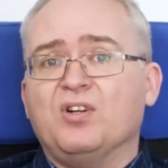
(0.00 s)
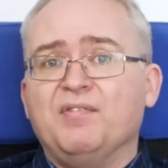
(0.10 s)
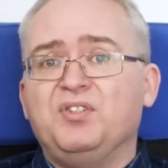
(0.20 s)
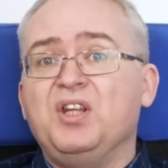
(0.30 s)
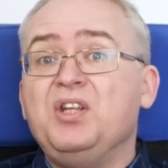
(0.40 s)

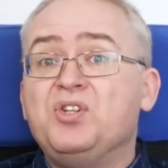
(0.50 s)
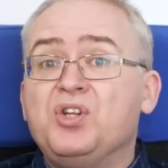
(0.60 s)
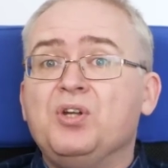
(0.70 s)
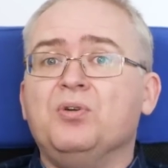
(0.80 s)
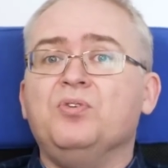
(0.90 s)
I've
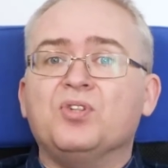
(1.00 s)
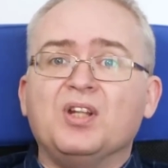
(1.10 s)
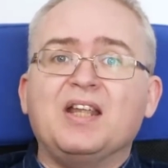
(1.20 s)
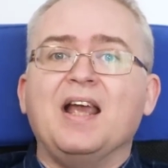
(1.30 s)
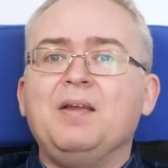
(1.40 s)
detuned
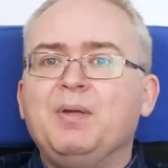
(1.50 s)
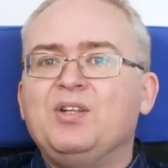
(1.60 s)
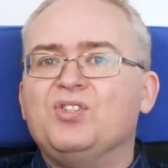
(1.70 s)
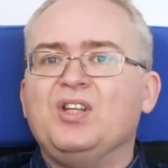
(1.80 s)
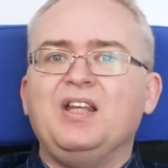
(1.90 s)
the
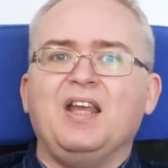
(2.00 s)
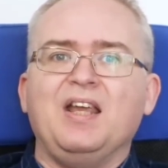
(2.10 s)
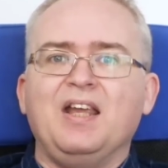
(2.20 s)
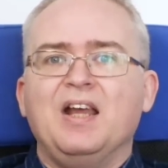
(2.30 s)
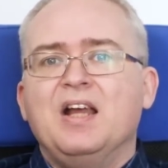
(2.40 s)
Gaming Z
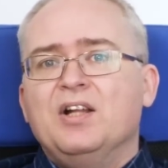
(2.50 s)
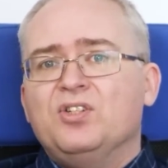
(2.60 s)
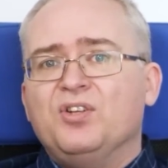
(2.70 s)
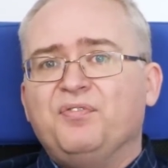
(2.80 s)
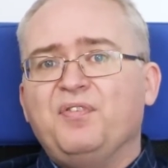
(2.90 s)
here
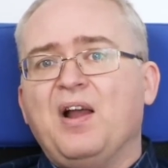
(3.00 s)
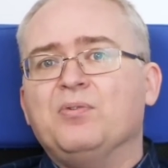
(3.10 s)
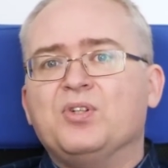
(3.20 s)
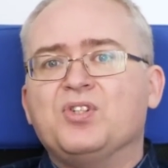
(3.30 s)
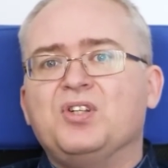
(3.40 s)
to Founders